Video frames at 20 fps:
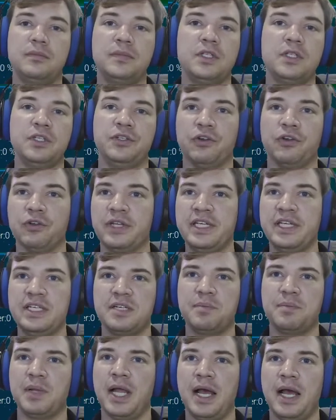your
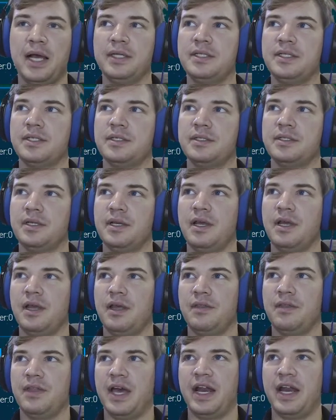leased plot
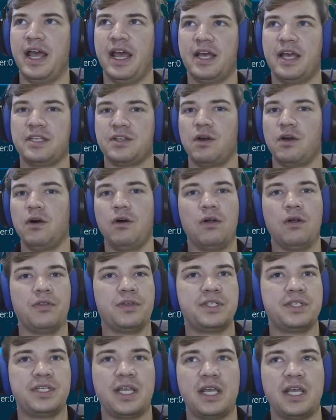that has all
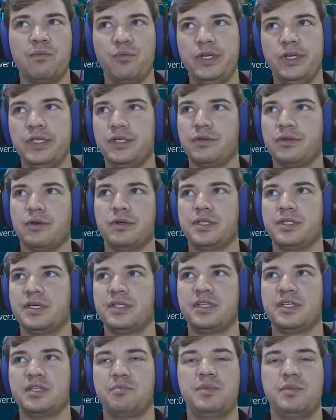the same
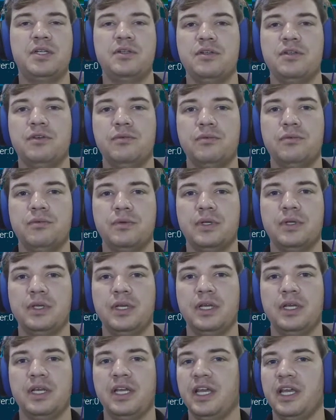resources as Bindu,
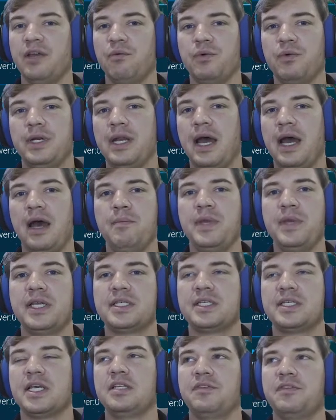it would not make
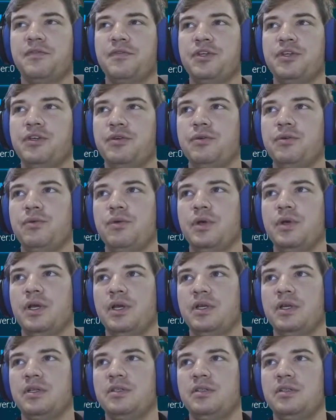sense for you
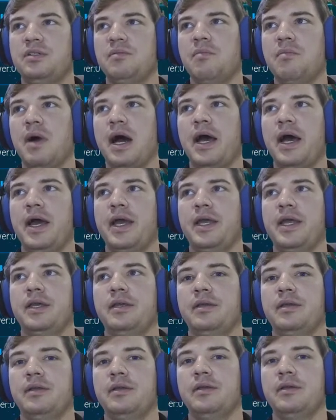to
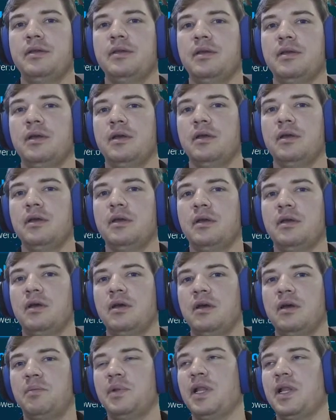buy
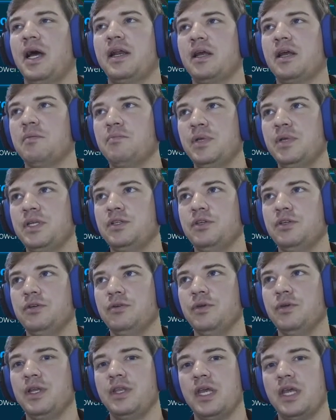a plot on
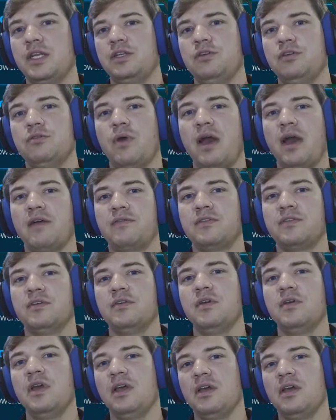Bindu and then you have
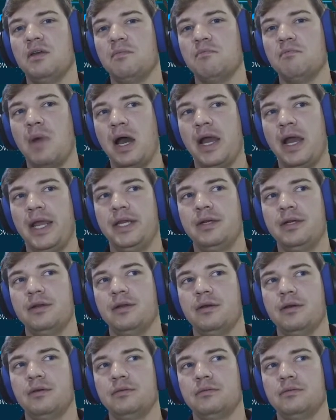to mine,
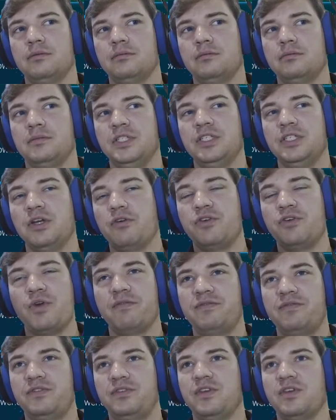you
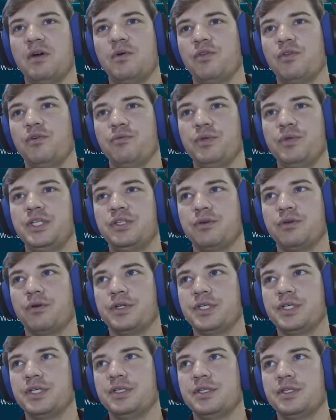have double the
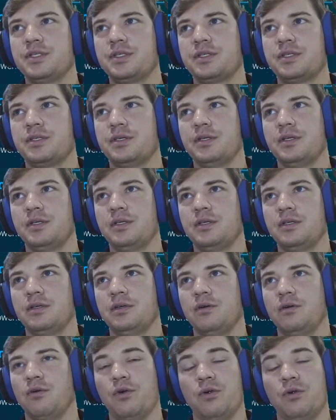resources
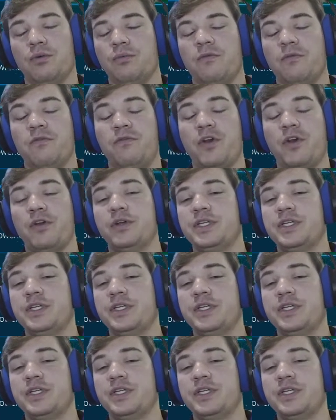or very